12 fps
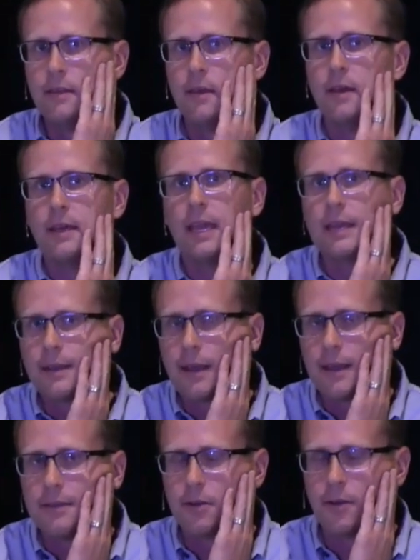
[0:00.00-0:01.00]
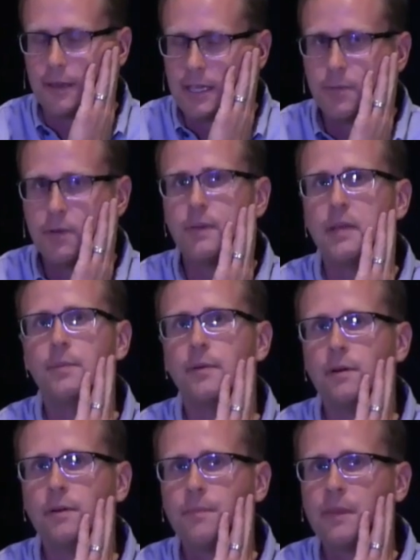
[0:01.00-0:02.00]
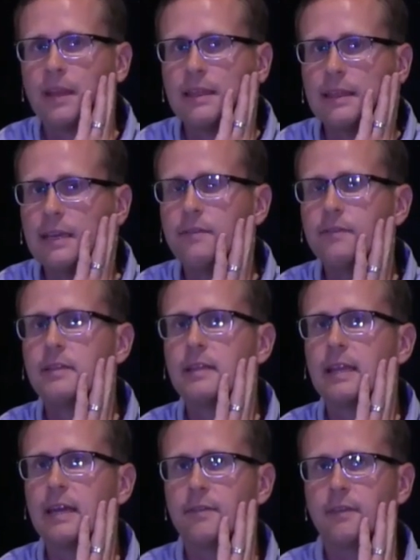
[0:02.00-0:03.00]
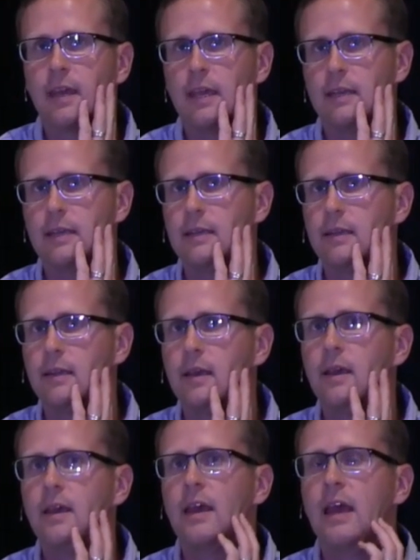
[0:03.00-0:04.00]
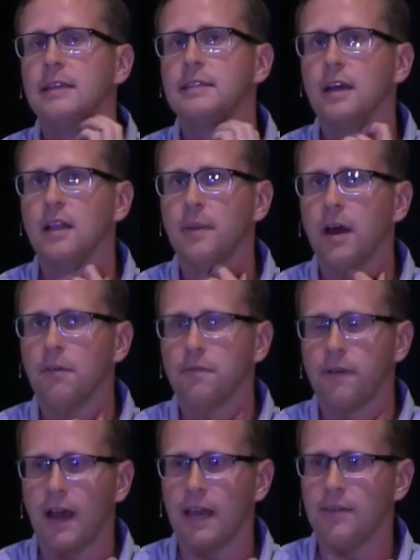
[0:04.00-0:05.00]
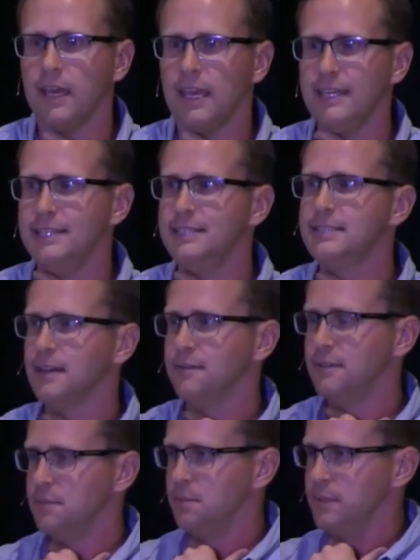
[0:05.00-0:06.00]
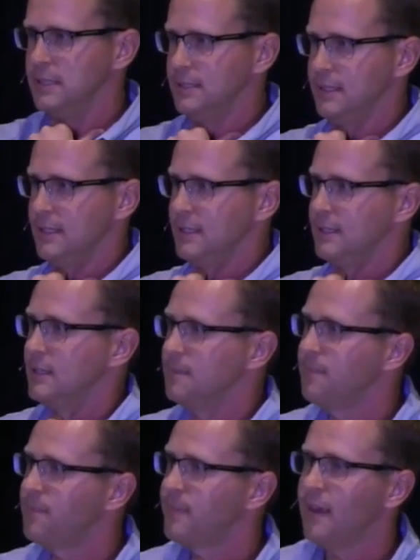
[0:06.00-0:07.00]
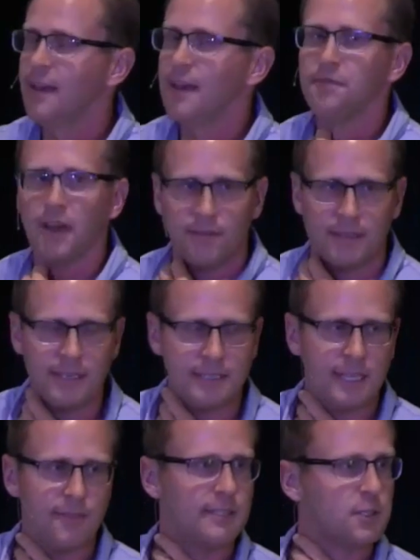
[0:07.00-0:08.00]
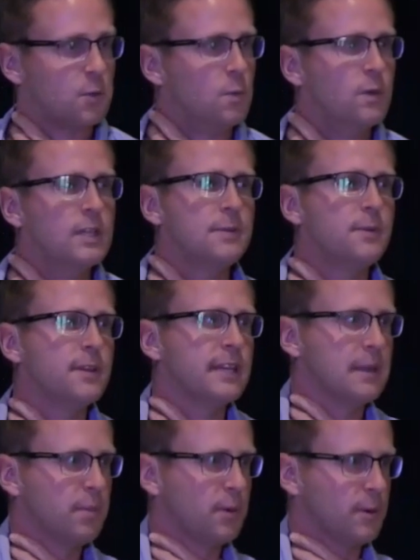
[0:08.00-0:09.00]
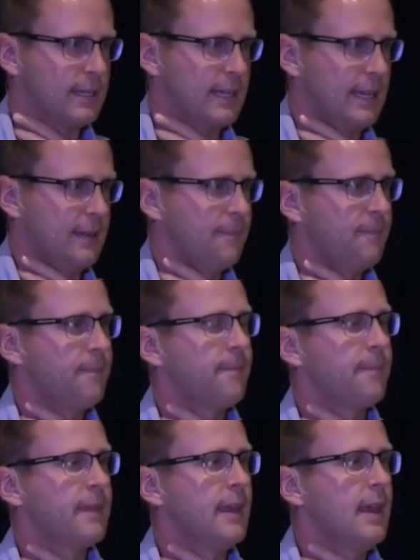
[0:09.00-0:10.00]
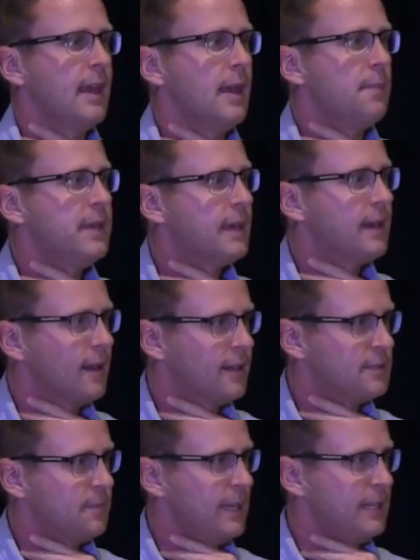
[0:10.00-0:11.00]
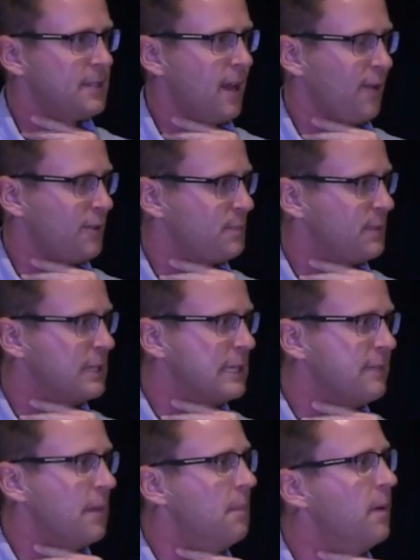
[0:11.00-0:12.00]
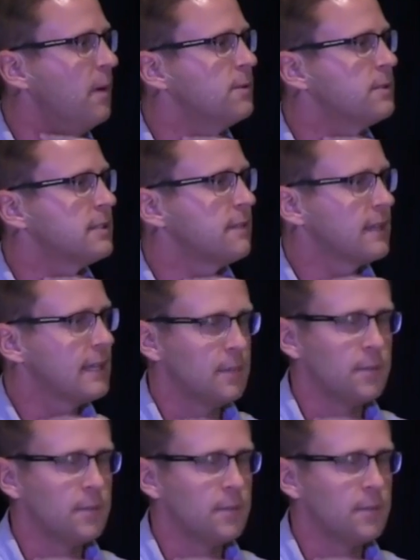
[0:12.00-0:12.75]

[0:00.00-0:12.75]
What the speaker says: Canaanite or the Hebrew people lived in the land of Canaan until about 587 BCE. 587 is a really, really important date because many scholars believe that most of the Hebrew